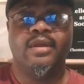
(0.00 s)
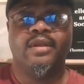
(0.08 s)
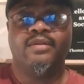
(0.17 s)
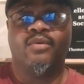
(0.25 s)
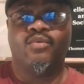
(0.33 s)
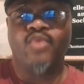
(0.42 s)

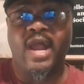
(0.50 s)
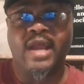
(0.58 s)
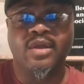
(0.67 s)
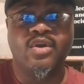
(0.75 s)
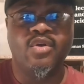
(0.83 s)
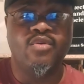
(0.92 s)
the
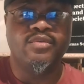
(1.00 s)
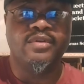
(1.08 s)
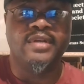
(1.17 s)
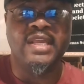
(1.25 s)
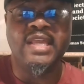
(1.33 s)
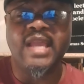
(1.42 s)
radical
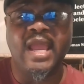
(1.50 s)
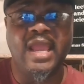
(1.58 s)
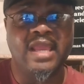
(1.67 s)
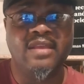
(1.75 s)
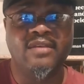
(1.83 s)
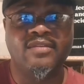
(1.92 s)

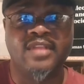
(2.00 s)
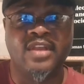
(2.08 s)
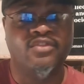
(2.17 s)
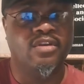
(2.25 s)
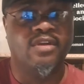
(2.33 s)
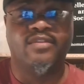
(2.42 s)
DAs,
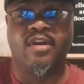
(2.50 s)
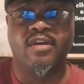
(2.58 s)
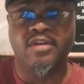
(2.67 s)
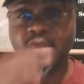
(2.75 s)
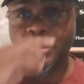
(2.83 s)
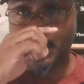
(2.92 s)
district
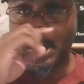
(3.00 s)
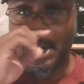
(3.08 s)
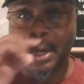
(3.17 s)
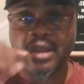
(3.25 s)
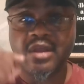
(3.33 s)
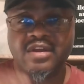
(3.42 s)
attorneys,
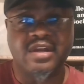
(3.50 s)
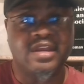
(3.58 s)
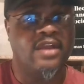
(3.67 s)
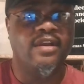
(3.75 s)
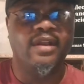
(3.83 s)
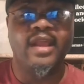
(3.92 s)
could
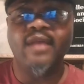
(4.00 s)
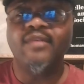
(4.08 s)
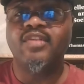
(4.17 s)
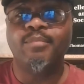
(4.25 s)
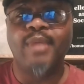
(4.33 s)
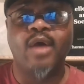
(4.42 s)
care
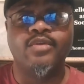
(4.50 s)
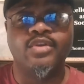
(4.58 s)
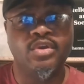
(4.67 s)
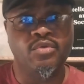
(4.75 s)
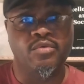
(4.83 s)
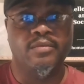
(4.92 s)
less about
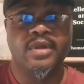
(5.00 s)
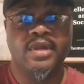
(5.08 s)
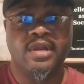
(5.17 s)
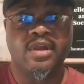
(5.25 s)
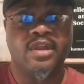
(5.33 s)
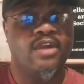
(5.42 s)
you,
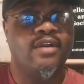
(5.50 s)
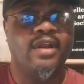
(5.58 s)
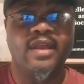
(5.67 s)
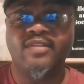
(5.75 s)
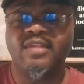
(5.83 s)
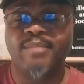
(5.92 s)
could care
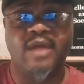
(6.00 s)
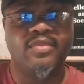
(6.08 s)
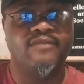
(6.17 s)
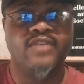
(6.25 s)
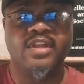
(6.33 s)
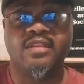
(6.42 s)
less about
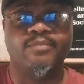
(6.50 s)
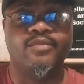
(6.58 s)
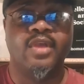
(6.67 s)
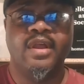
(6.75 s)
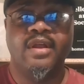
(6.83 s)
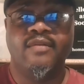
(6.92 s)
the
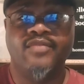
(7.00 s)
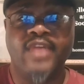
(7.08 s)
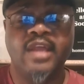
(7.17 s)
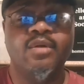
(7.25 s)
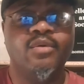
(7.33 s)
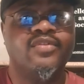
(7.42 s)
victims.
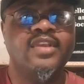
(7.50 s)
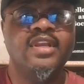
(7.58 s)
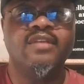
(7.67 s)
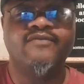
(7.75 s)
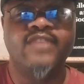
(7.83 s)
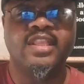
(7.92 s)
They don't see
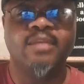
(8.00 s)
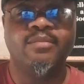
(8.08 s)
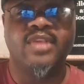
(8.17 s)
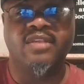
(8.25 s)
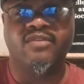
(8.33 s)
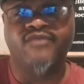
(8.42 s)
the
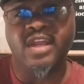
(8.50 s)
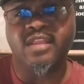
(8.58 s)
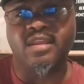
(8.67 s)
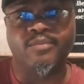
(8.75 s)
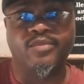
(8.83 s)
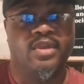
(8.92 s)
victims as
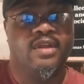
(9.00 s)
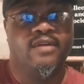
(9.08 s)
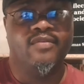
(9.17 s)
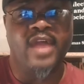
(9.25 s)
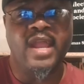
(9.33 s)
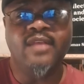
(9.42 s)
victims.
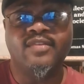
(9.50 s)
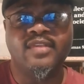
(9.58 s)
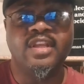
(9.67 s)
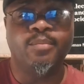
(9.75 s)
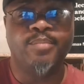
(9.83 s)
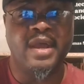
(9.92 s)
They
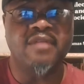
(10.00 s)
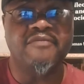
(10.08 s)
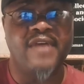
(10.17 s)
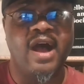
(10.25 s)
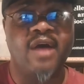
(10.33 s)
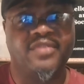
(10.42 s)
see the
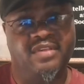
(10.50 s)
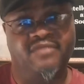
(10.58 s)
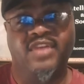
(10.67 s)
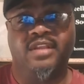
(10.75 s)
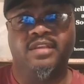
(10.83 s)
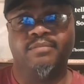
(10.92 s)
pedophiles as
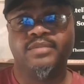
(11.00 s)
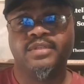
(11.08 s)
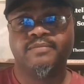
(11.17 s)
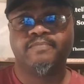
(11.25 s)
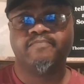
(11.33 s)
victims.